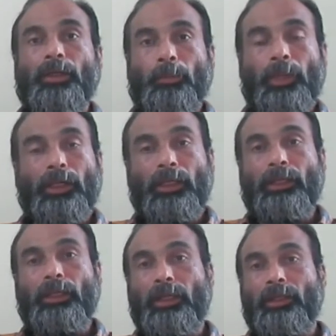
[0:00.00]
But
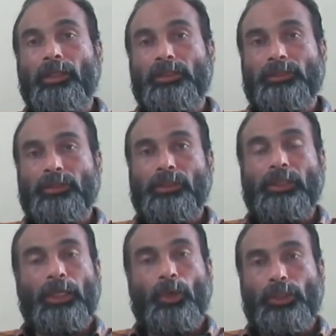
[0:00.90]
in linked list,
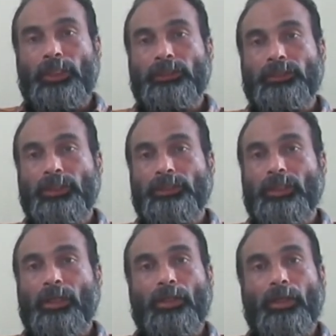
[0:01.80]
the locations
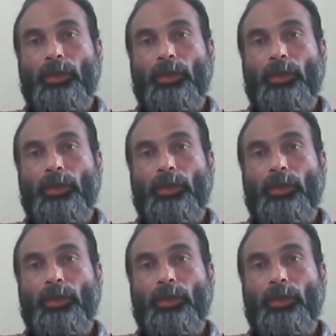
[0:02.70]
are